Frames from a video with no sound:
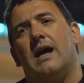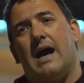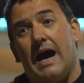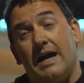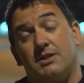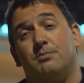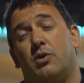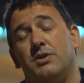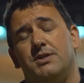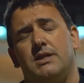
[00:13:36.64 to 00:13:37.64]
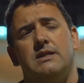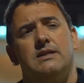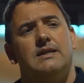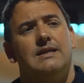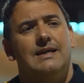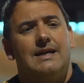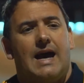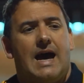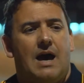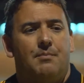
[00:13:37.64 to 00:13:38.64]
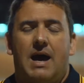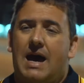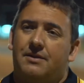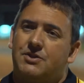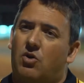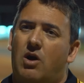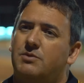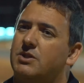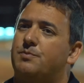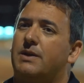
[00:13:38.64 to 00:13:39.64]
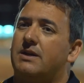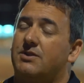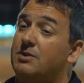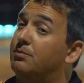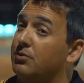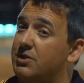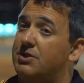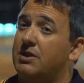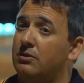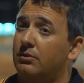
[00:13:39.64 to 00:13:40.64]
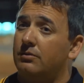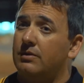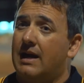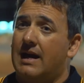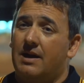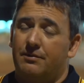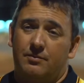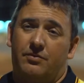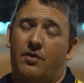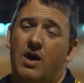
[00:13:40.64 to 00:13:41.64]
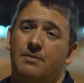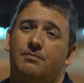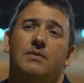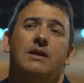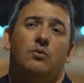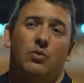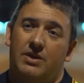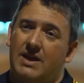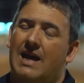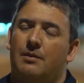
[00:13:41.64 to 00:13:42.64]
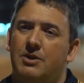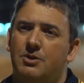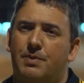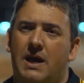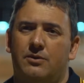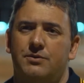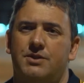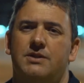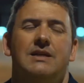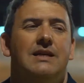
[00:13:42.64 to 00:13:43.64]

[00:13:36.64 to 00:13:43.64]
as the body skin. Other times it's been a simple steel frame with aluminium panels.